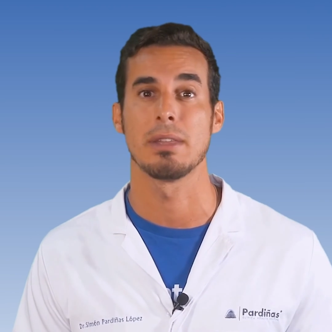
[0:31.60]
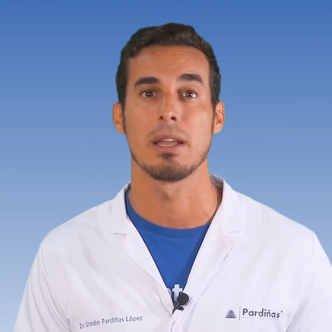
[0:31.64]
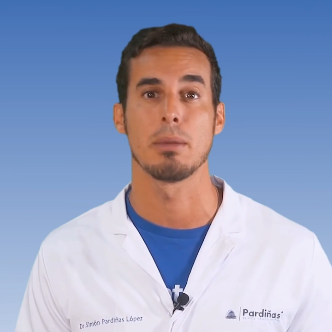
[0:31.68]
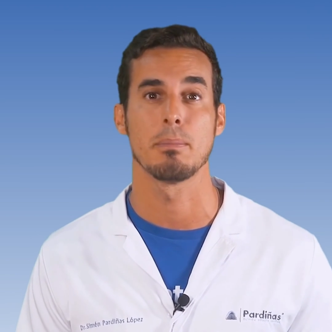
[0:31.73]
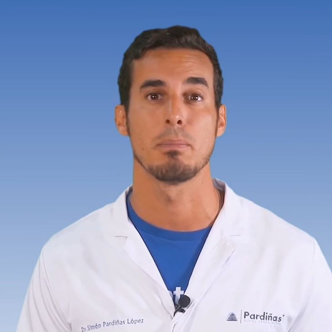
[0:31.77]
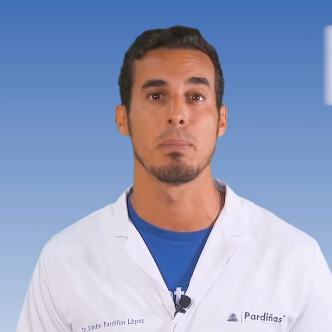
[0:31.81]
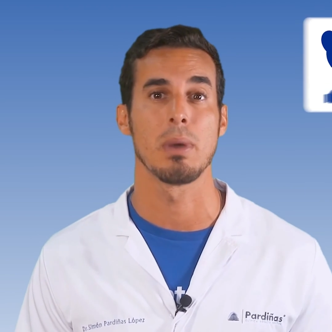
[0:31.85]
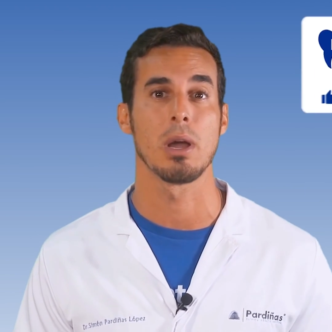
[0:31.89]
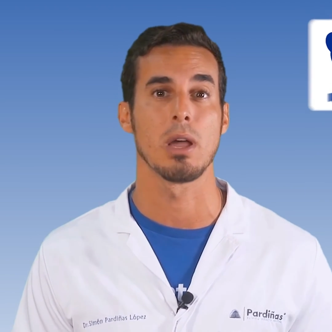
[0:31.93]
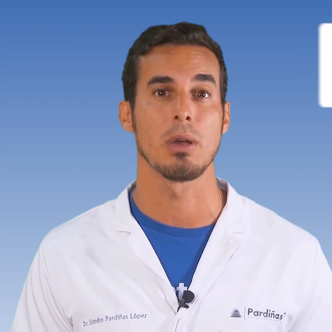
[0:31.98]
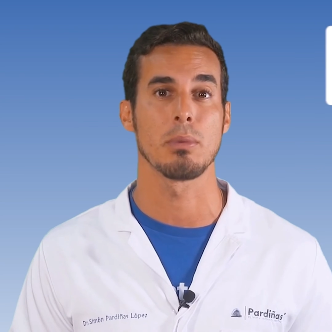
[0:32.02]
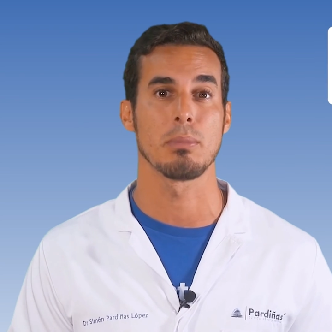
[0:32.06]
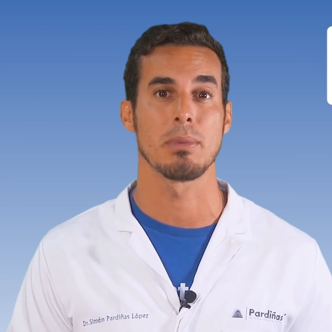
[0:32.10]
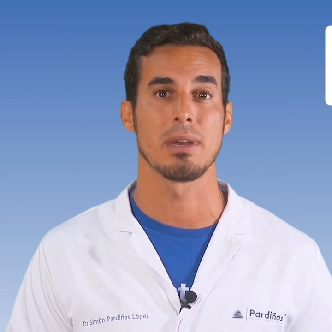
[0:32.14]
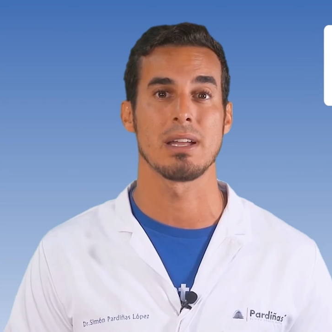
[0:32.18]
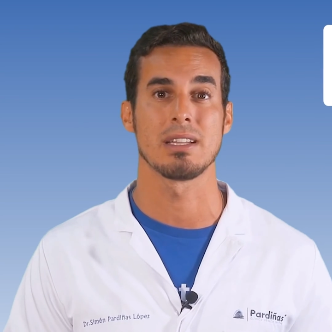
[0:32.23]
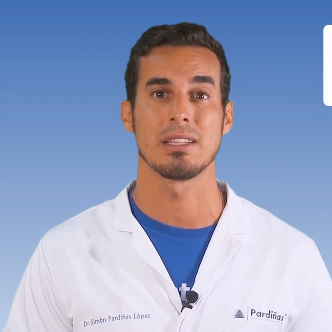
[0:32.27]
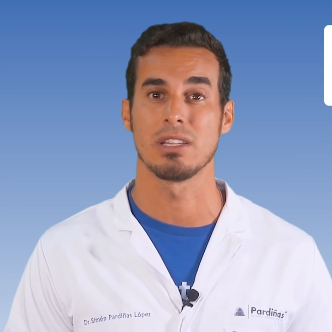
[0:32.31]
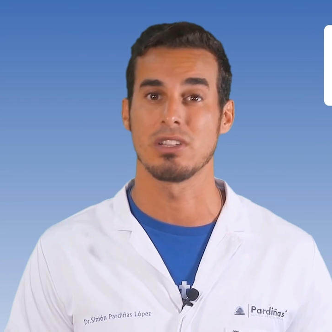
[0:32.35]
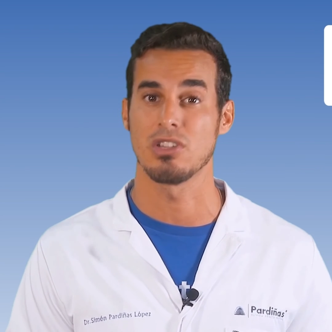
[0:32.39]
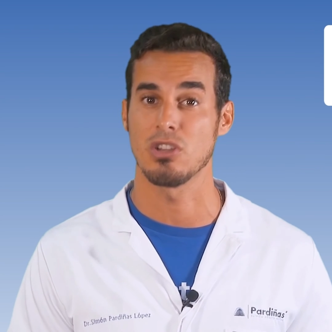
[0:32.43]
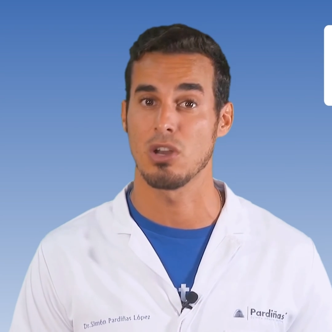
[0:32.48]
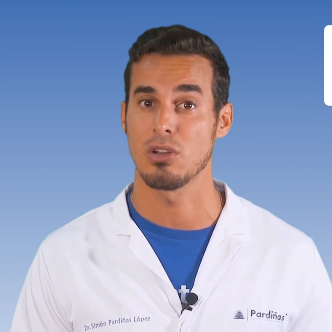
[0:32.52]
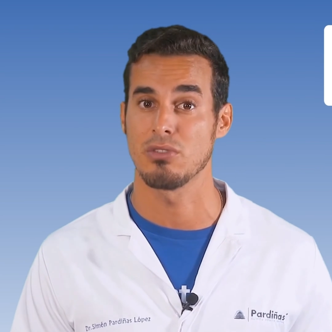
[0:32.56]
the pulp
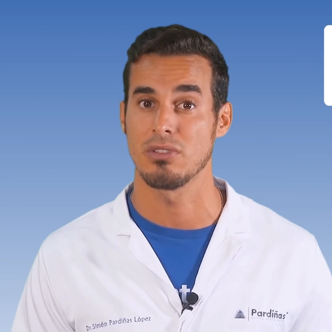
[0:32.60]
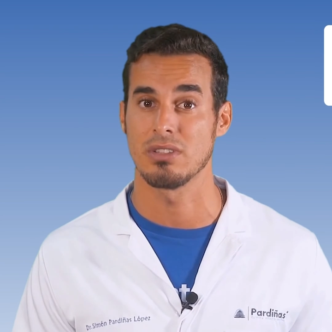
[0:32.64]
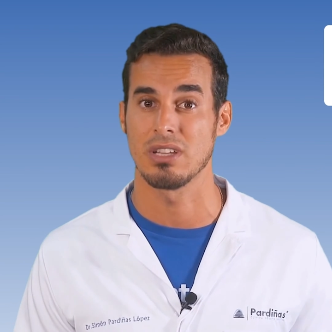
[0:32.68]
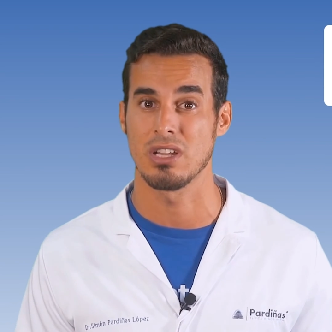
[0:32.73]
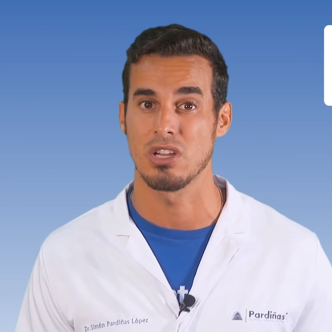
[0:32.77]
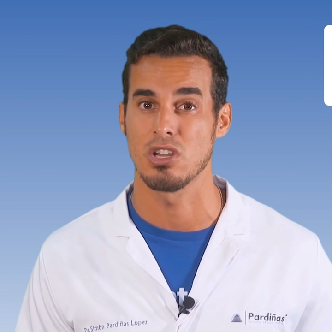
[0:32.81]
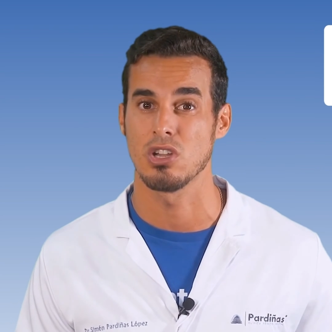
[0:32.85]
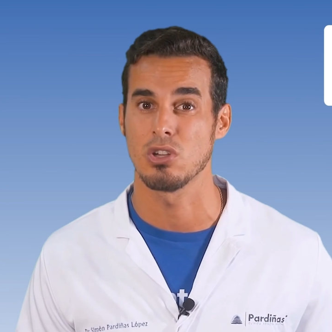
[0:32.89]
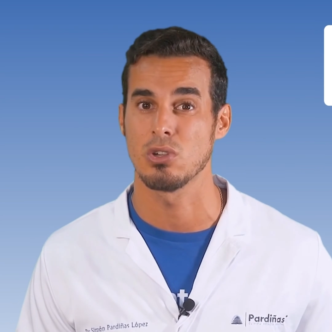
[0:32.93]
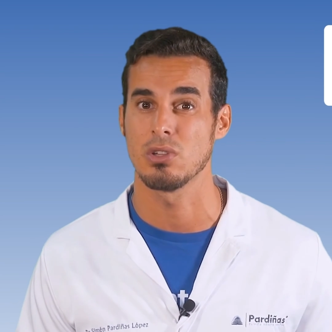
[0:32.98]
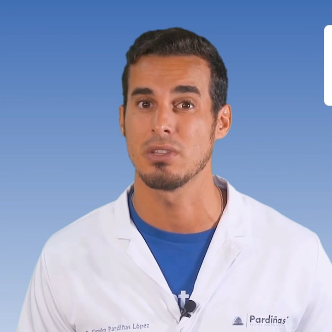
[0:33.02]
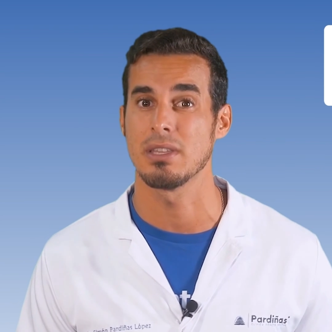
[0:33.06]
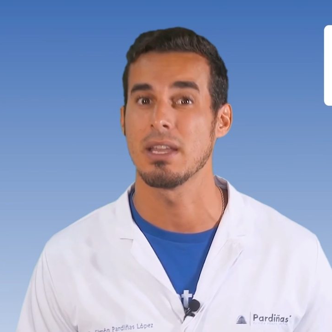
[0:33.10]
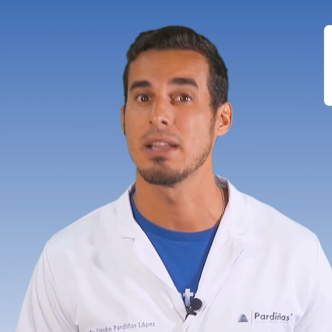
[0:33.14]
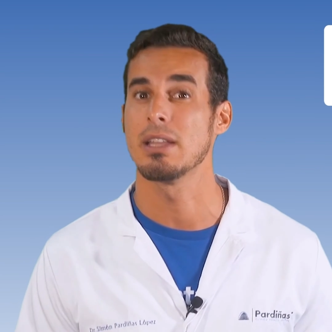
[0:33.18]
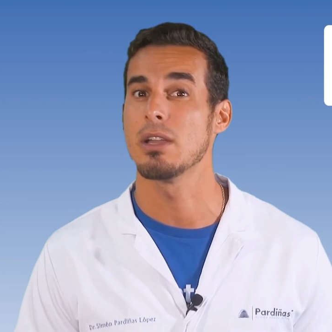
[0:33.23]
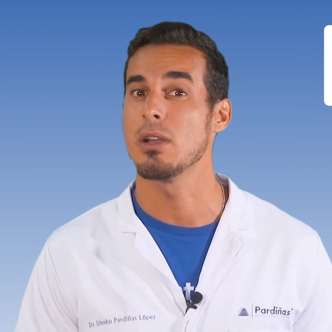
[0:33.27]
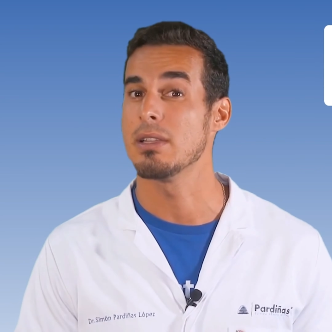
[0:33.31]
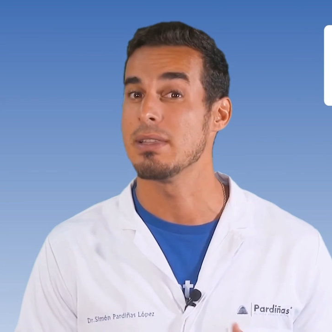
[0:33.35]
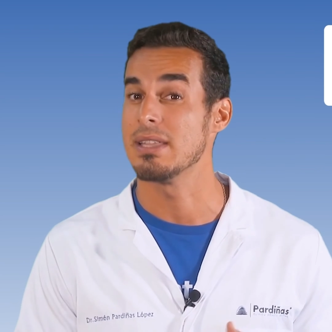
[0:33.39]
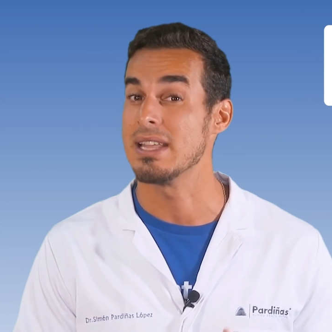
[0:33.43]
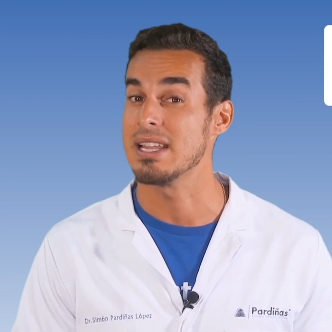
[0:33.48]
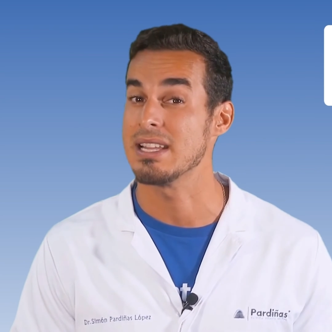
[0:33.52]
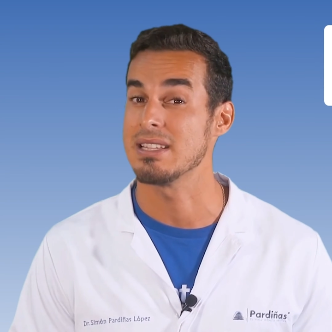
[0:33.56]
is the soft tissue that
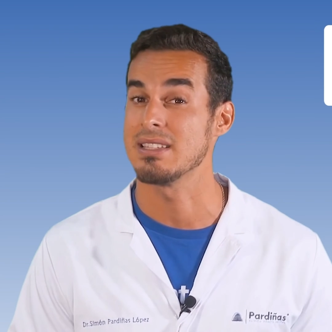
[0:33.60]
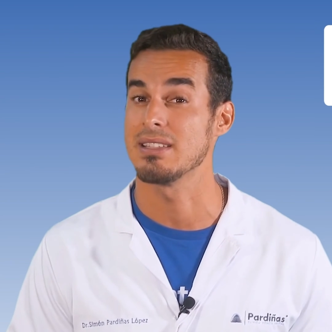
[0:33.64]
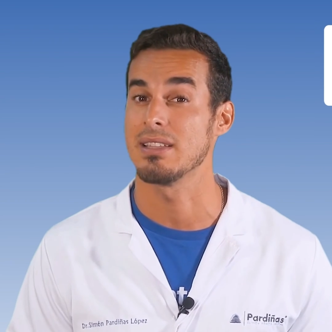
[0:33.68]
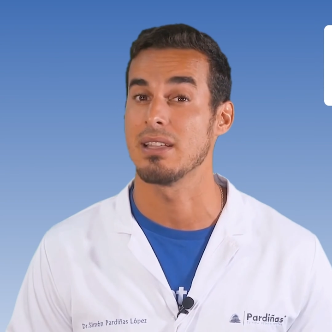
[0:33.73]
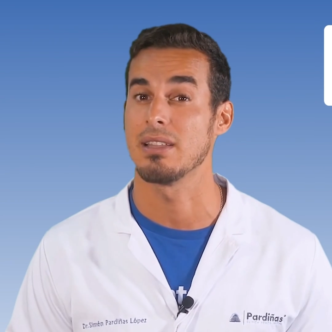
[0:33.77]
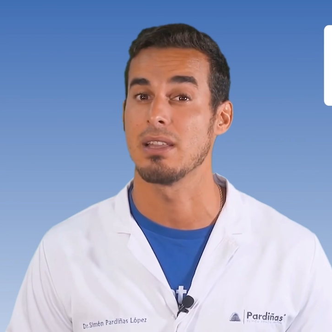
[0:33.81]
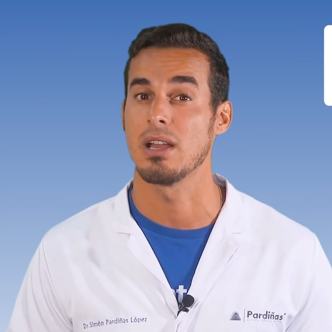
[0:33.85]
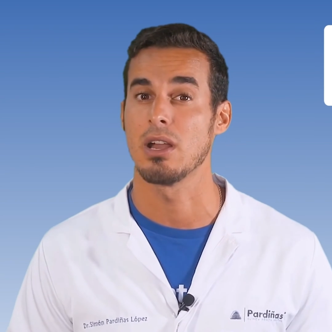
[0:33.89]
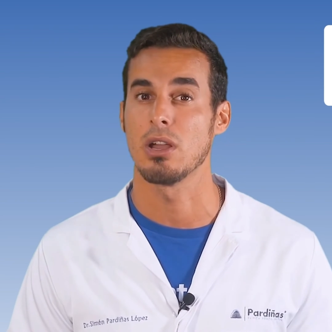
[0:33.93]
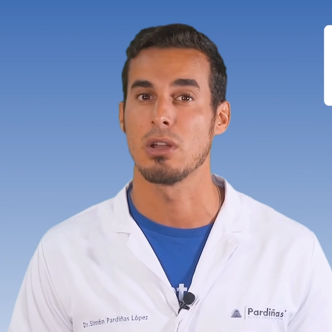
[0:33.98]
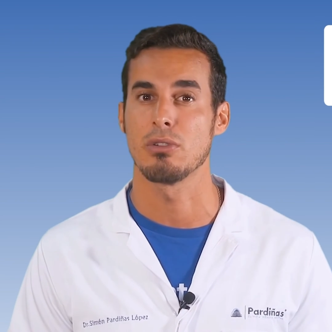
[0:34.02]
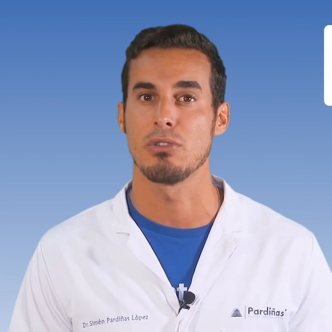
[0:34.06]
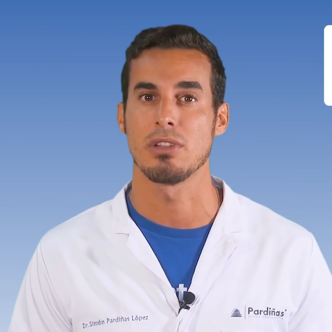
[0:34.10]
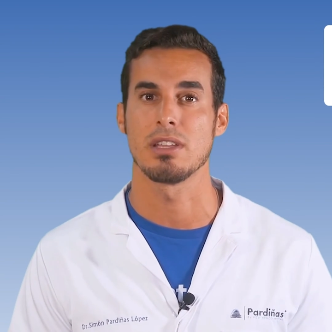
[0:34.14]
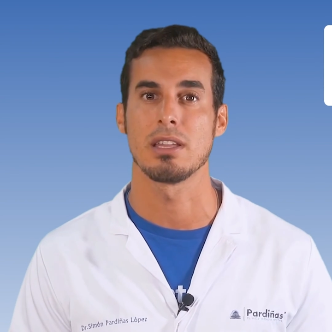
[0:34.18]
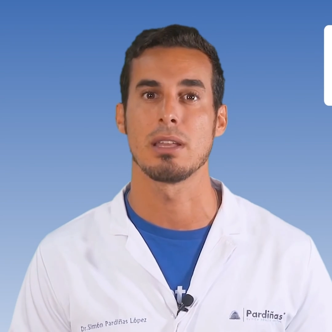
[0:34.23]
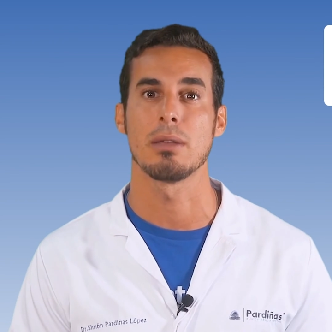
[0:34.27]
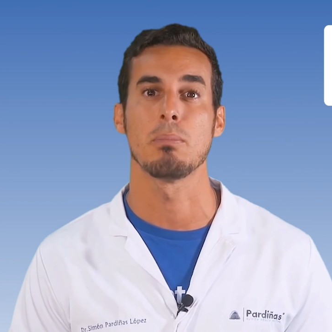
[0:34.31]
contains the nerves,